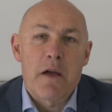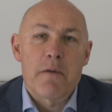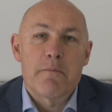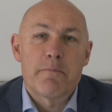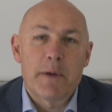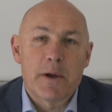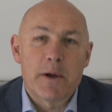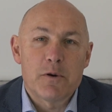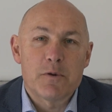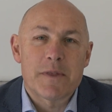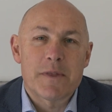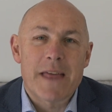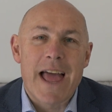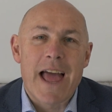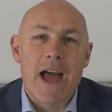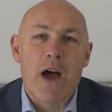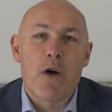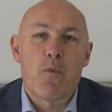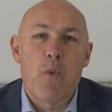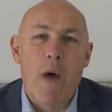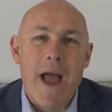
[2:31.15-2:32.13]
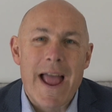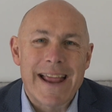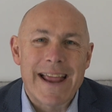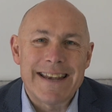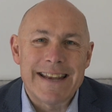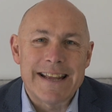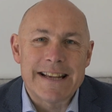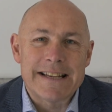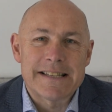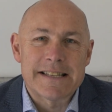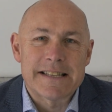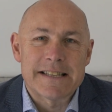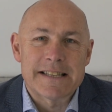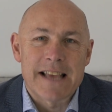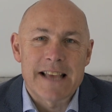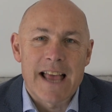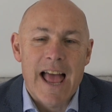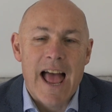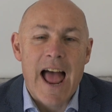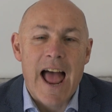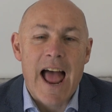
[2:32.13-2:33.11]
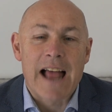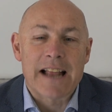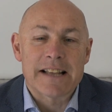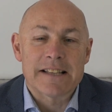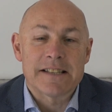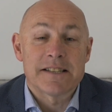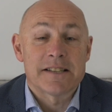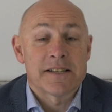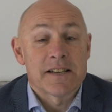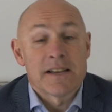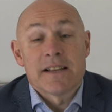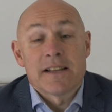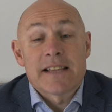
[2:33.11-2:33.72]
Build their awareness and